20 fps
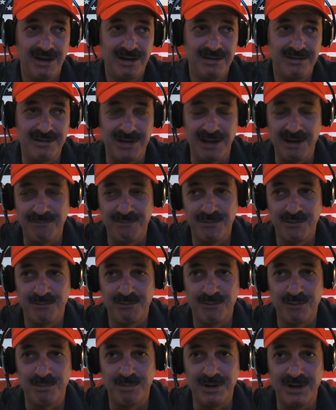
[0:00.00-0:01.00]
safer
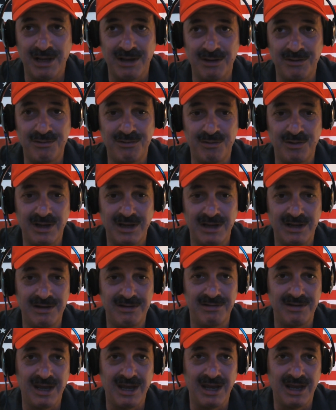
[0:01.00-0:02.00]
for
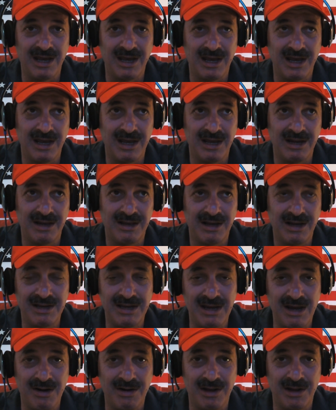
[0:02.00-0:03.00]
pedestrians and cut
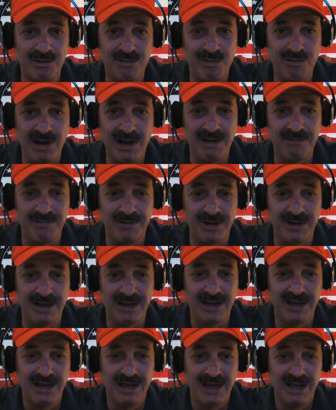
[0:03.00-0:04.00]
down on
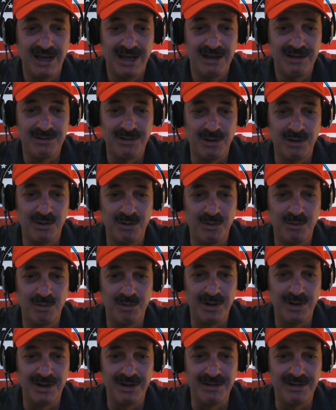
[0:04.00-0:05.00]
traffic.
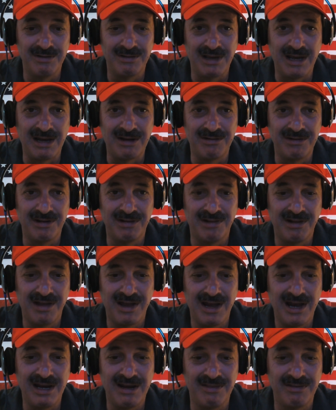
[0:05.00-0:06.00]
So there's actually a
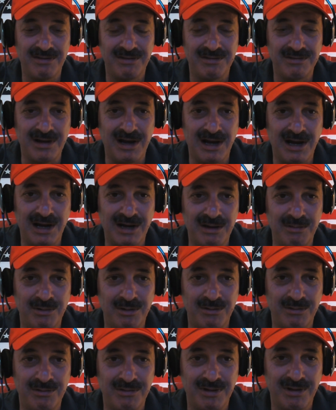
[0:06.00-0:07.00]
line in this
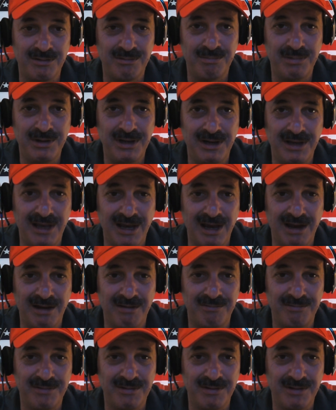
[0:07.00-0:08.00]
document as
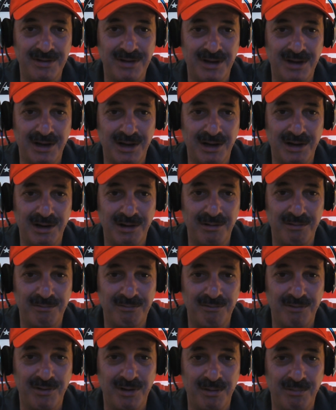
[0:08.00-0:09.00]
PDF'd
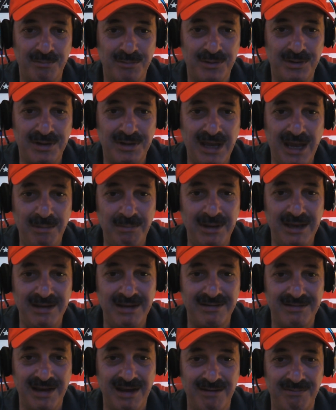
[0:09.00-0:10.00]
from
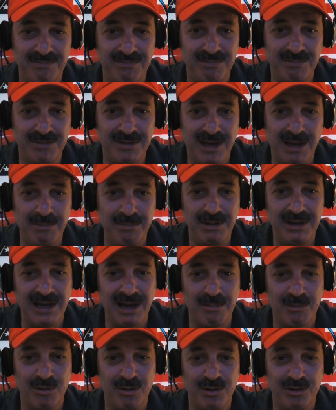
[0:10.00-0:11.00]
Taming
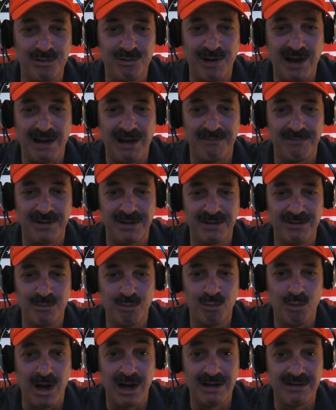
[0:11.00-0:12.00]
Neighborhood Traffic,
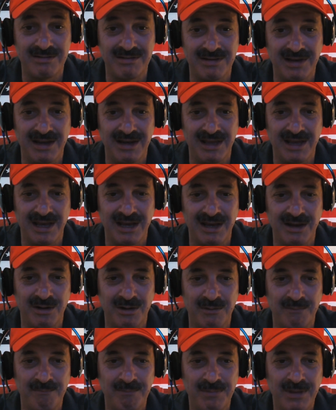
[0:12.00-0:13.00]
Walk San
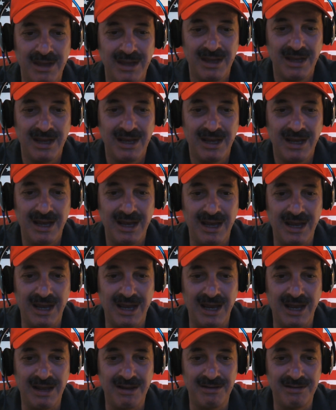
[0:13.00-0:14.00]
Diego.
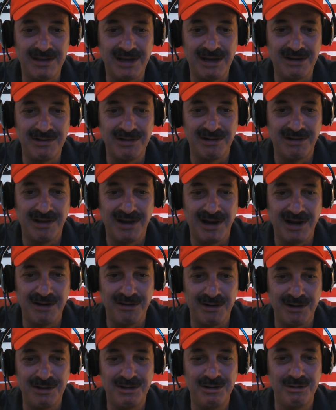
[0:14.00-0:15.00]
And there's actually a line
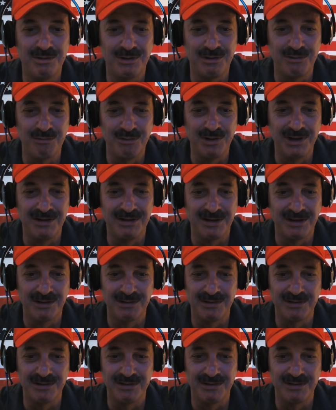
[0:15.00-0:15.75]
here I just want to read to you